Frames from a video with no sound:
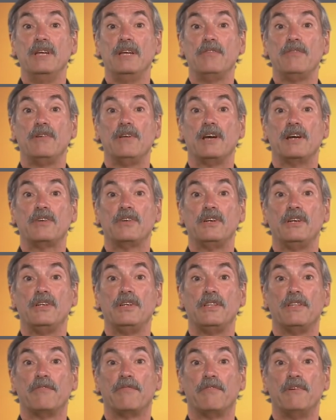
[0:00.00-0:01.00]
introduction
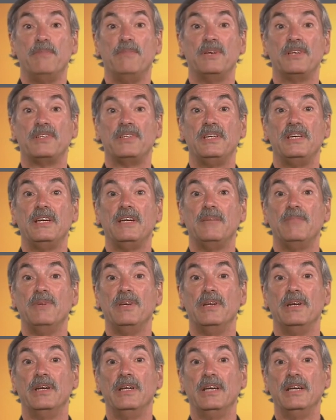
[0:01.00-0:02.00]
to the FreeBSD
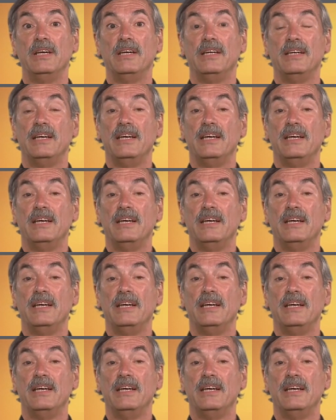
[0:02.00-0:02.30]
community.